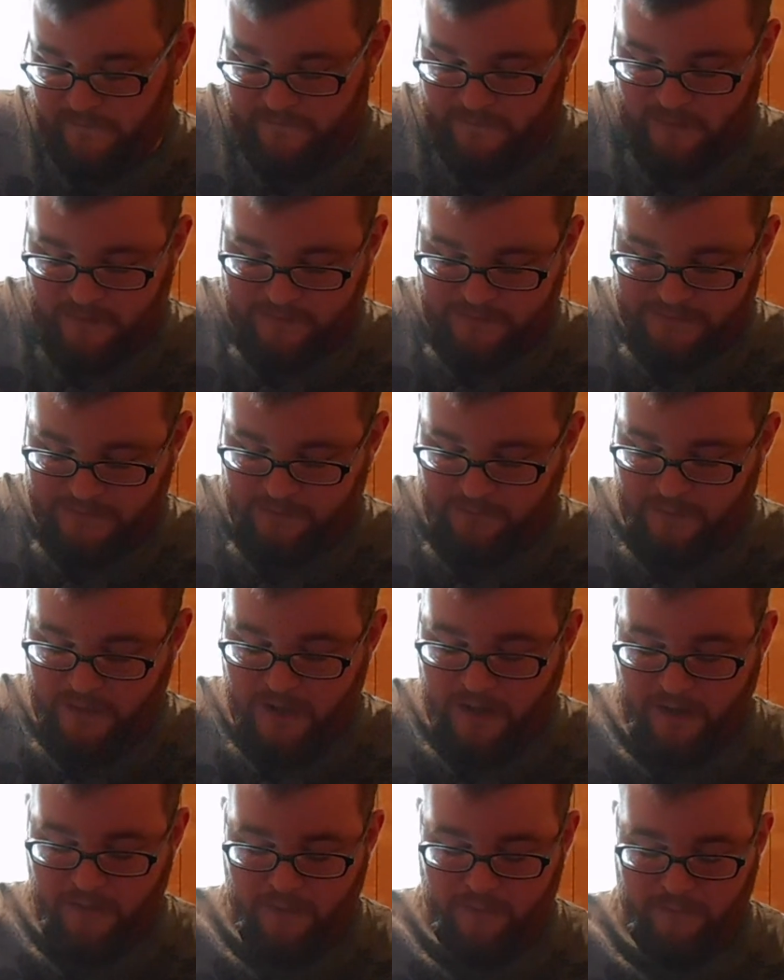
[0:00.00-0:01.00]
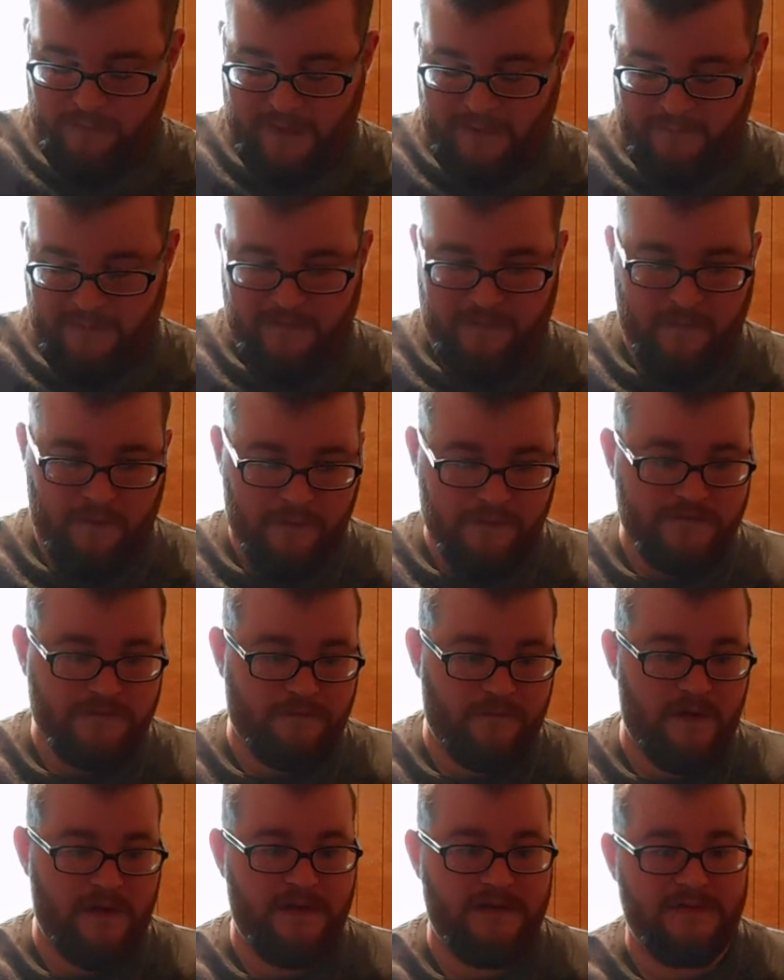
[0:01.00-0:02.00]
those who know, like my close
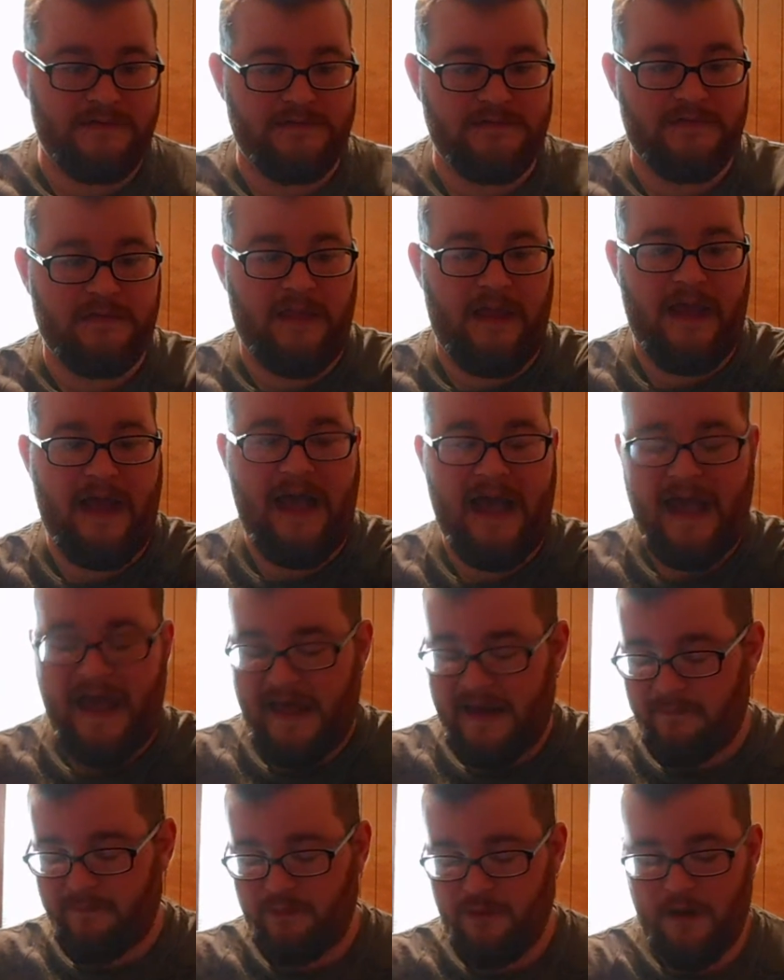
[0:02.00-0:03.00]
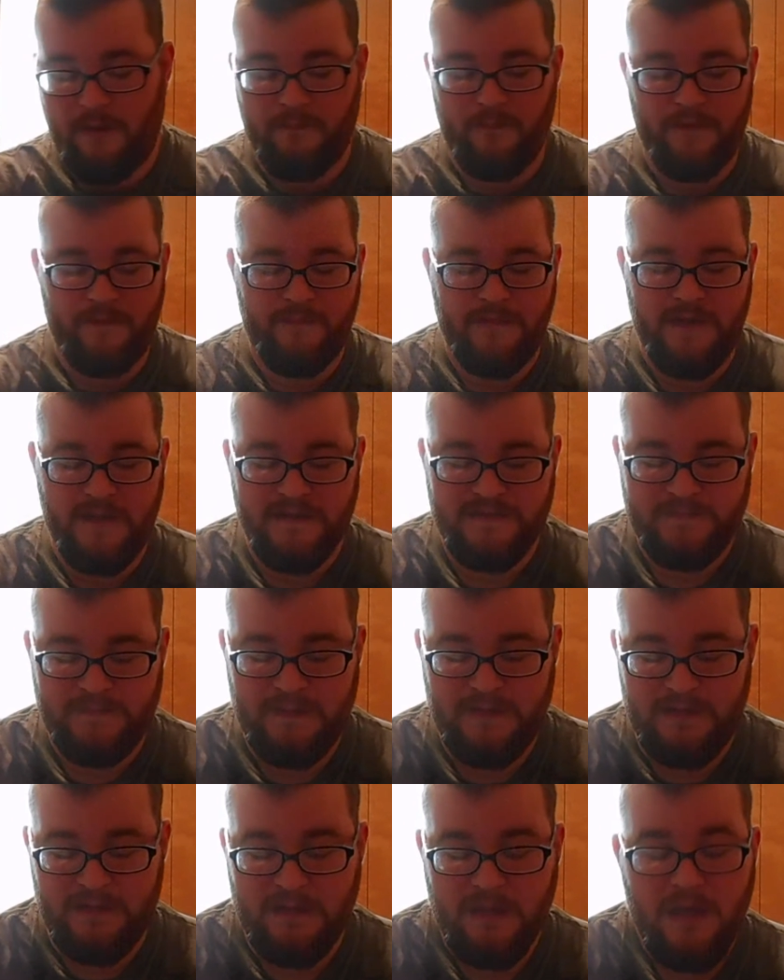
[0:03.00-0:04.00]
friends, like I had a problem with the
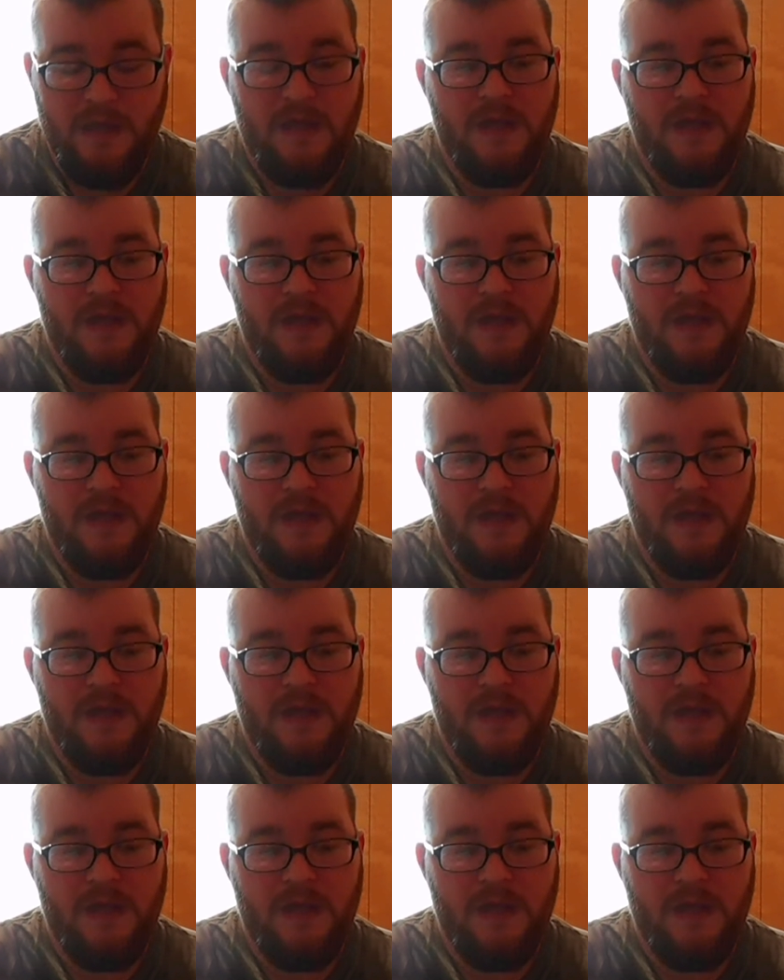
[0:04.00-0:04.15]
PSP.